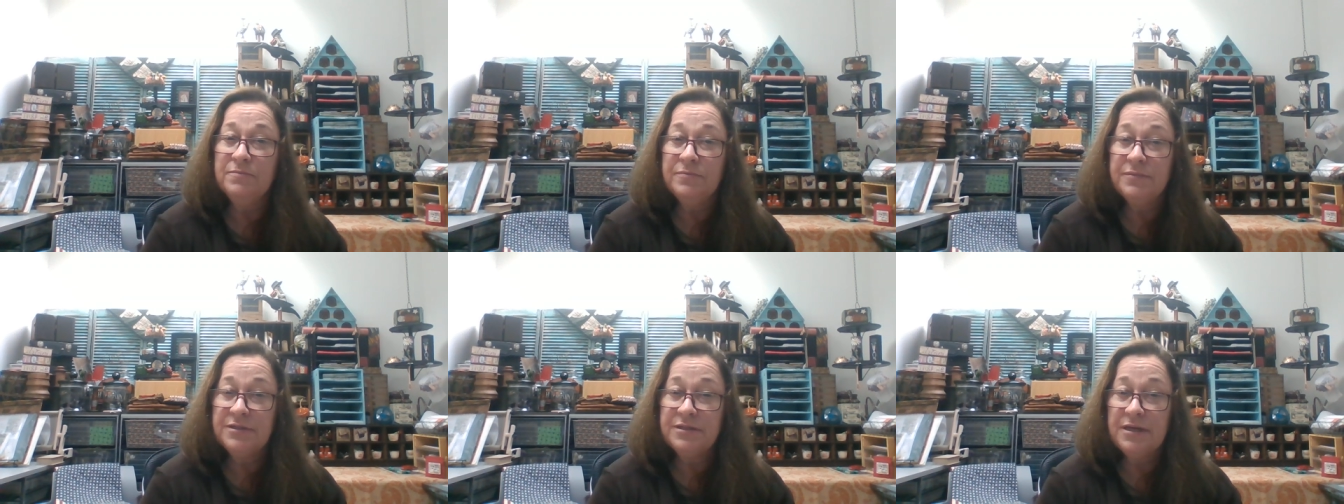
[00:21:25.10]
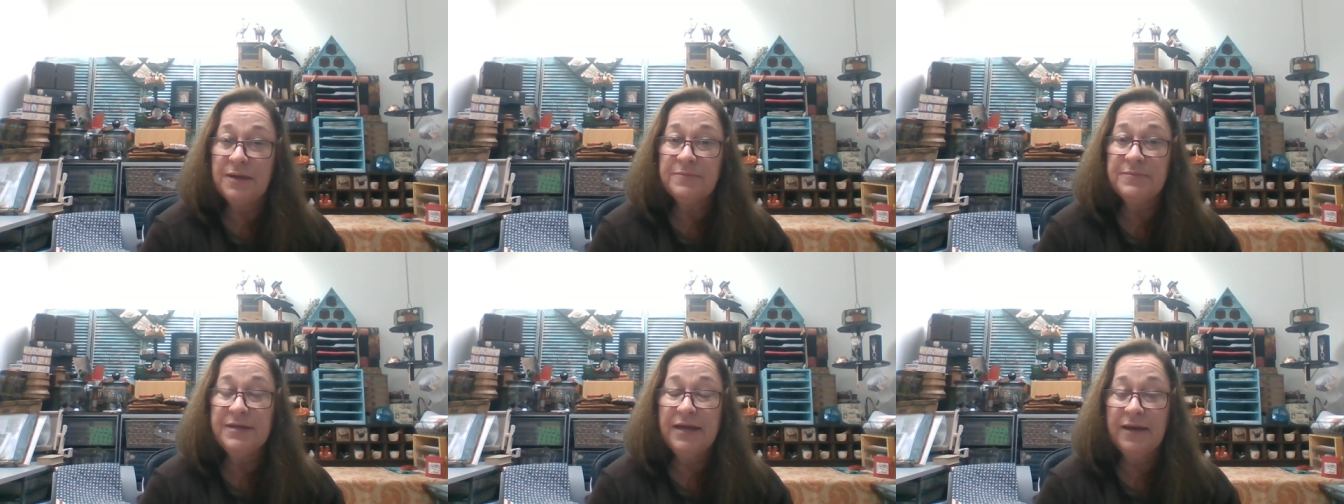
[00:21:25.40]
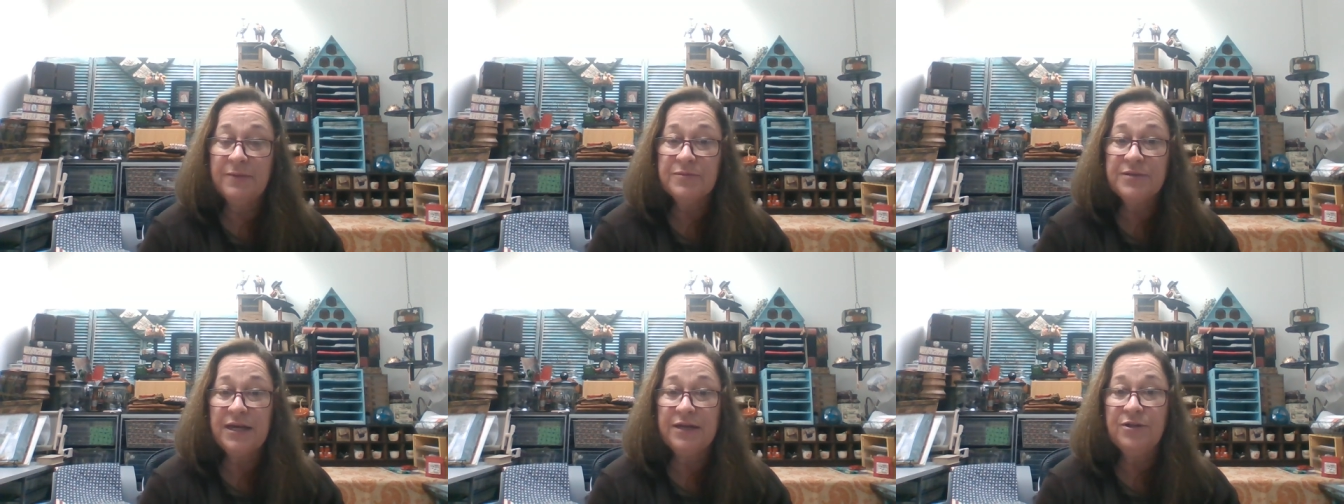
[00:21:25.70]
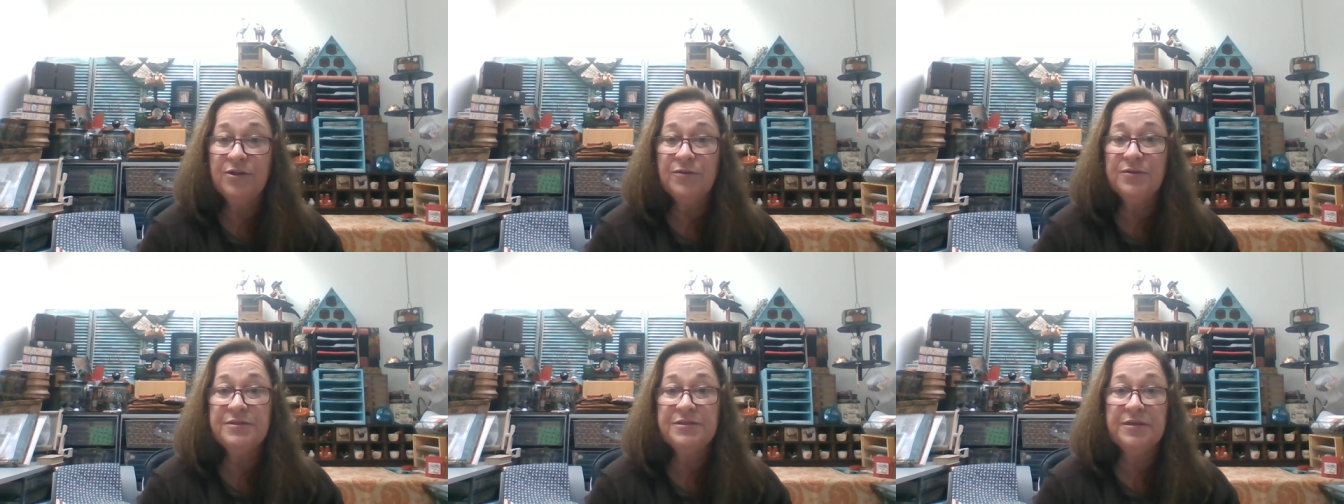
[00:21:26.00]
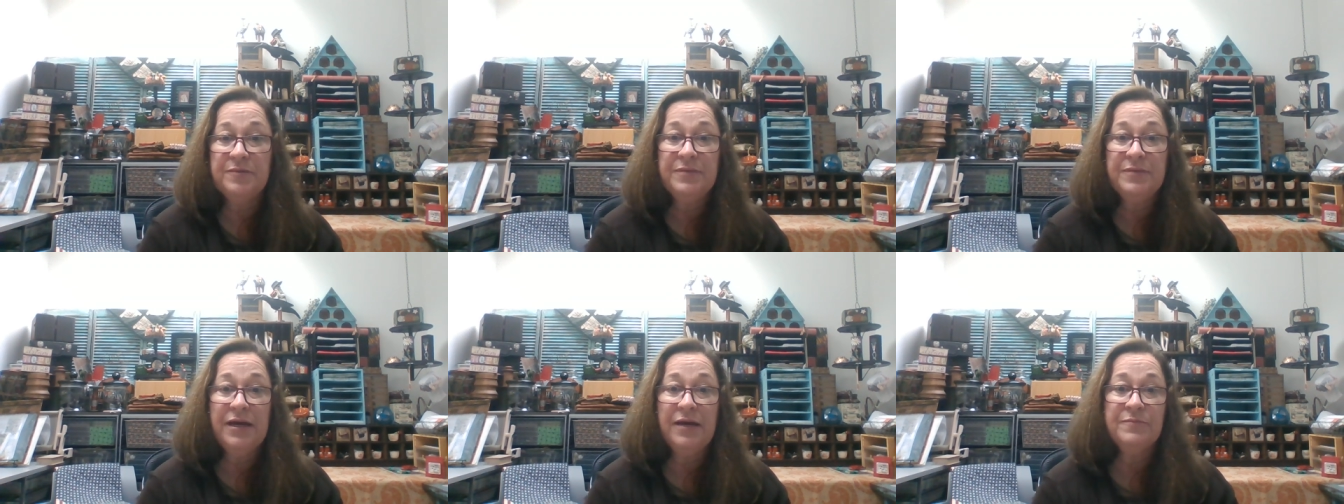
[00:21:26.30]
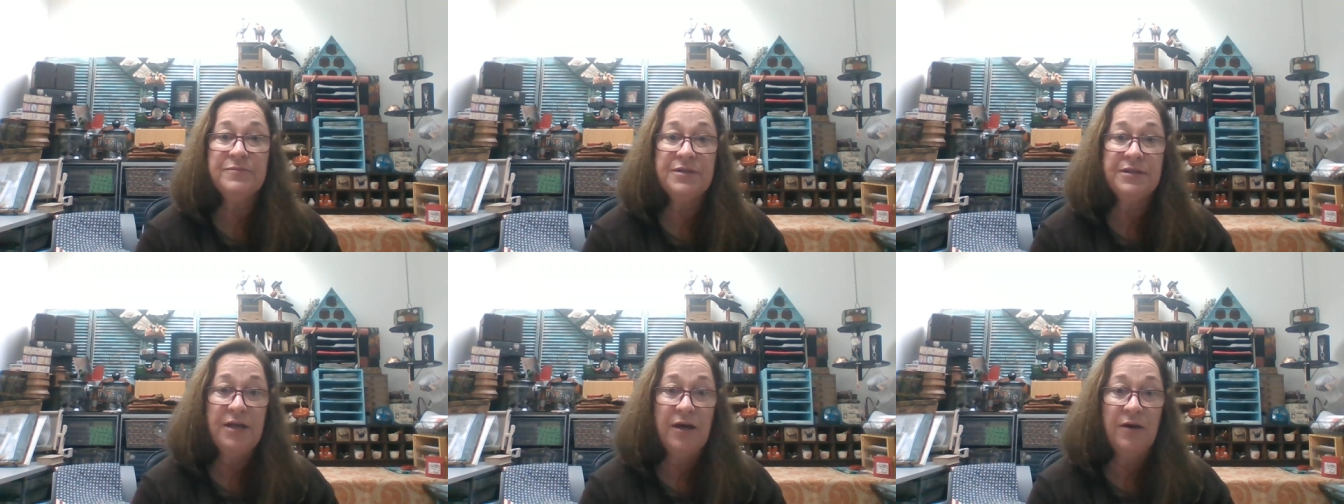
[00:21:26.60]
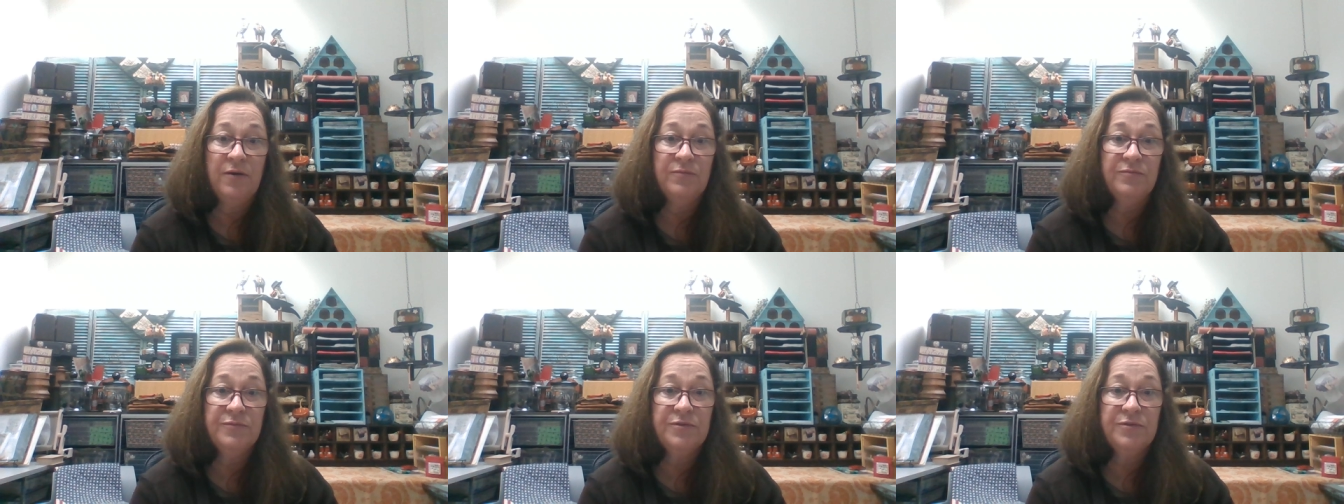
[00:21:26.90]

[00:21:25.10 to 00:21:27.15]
Sometimes I do and sometimes I don't.